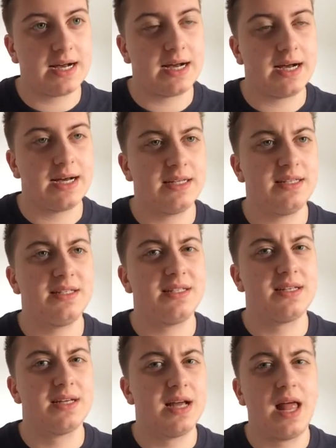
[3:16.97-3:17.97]

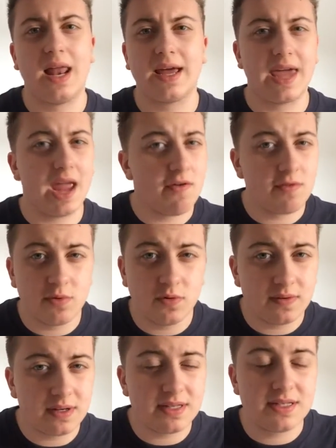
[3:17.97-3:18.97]
and like hair
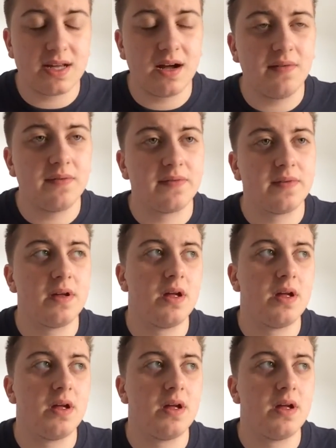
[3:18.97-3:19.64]
removal and stuff.